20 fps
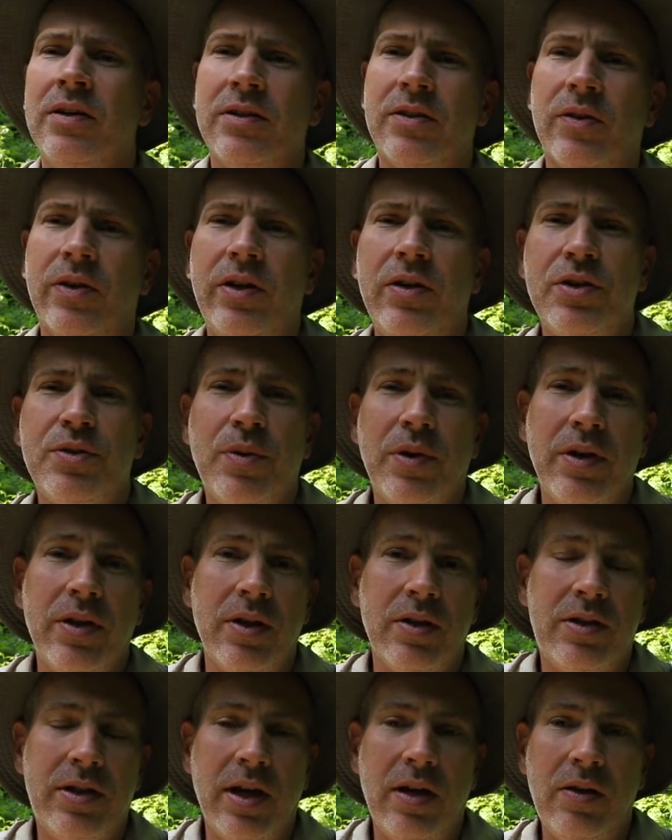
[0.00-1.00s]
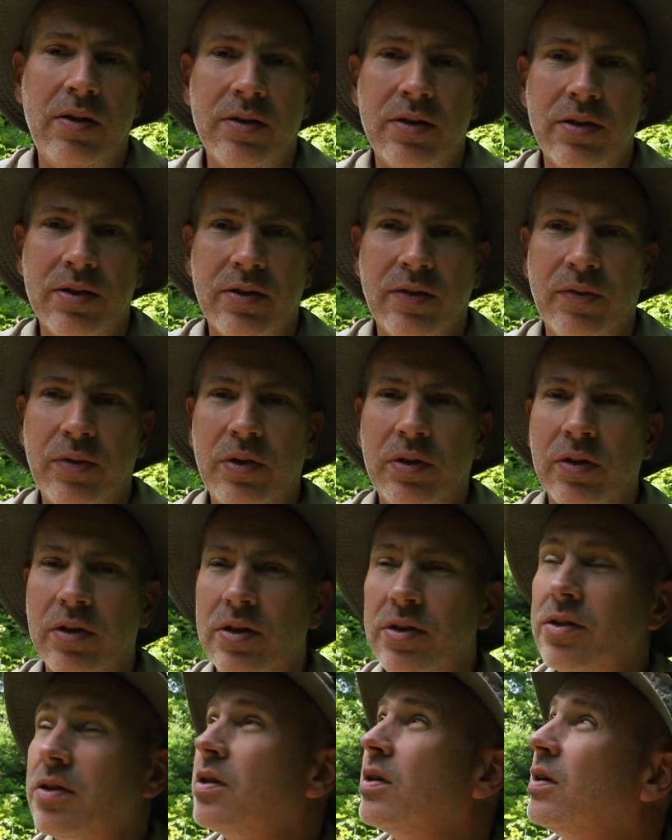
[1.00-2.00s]
So here's one of the challenges of
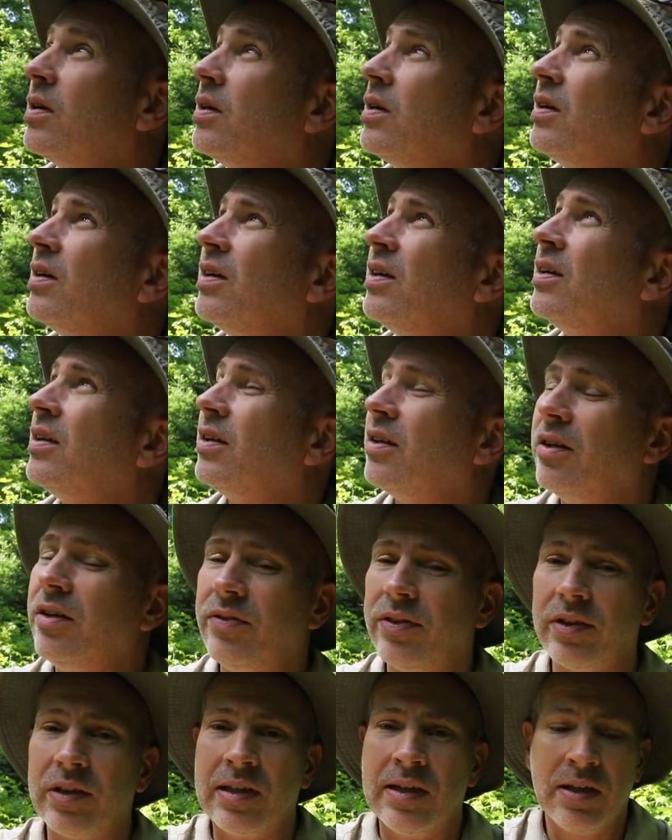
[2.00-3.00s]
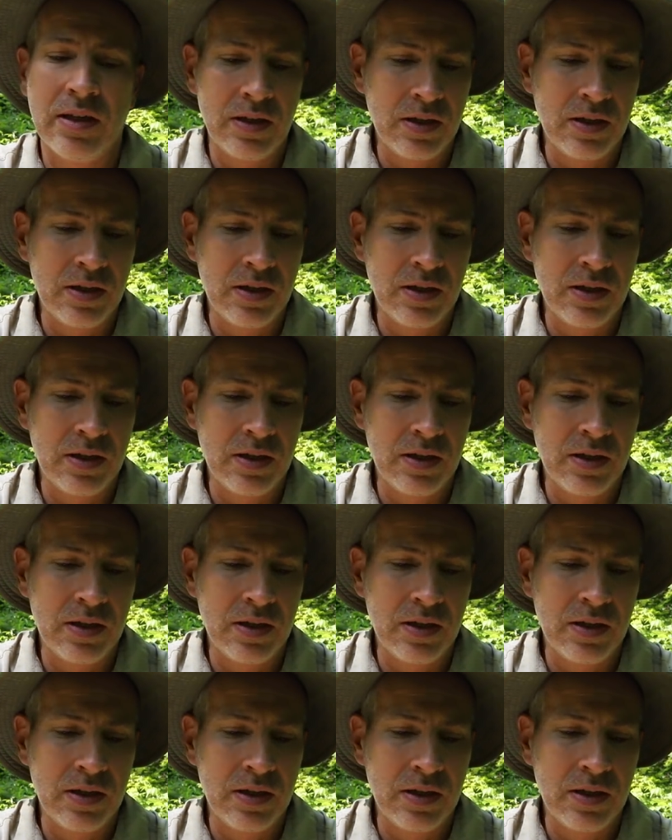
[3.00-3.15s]
wilderness living.